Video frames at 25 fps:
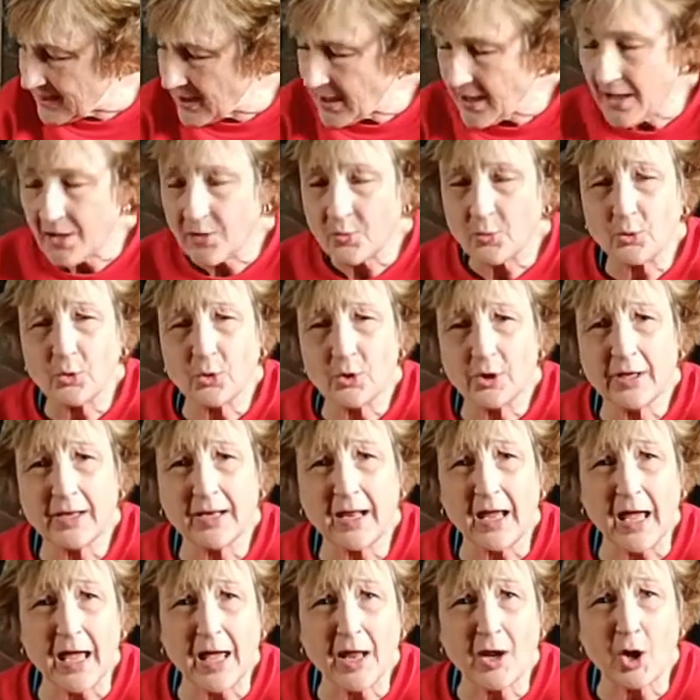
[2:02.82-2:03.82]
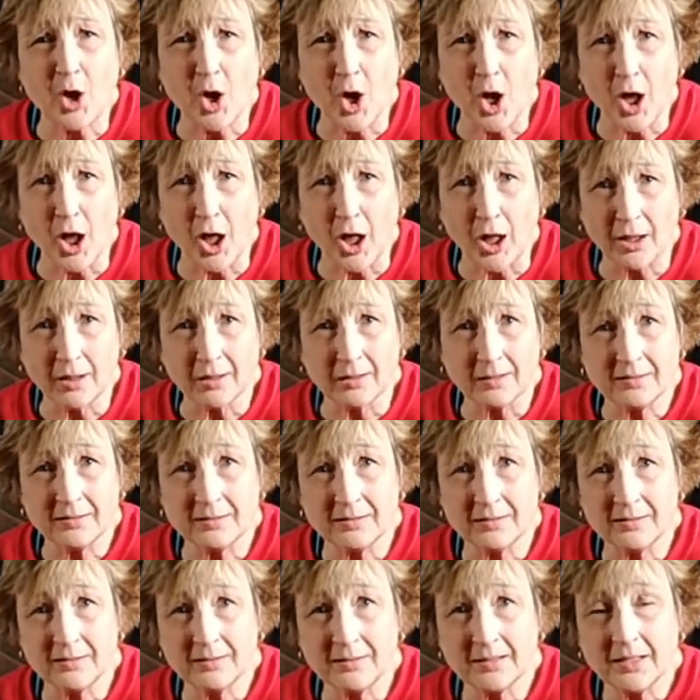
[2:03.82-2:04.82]
not worried at all.
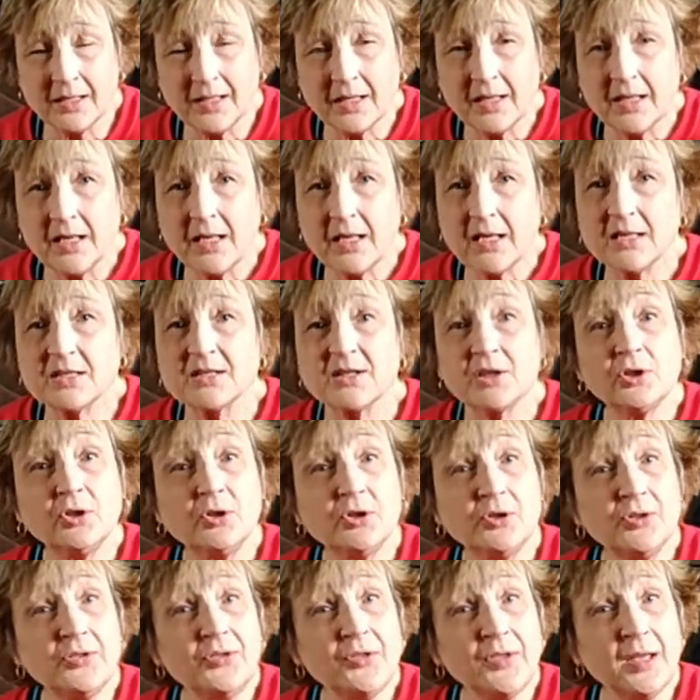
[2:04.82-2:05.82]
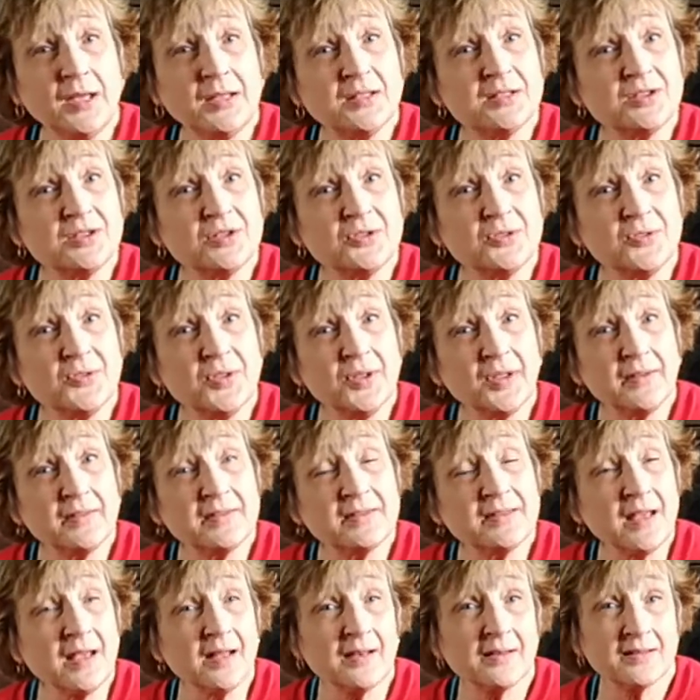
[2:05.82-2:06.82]
It's a good thing to do
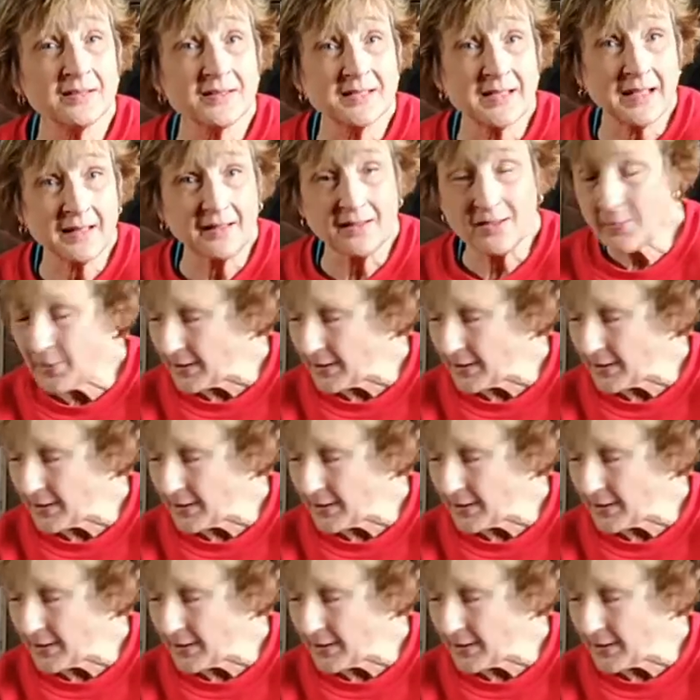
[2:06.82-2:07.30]
this on a daily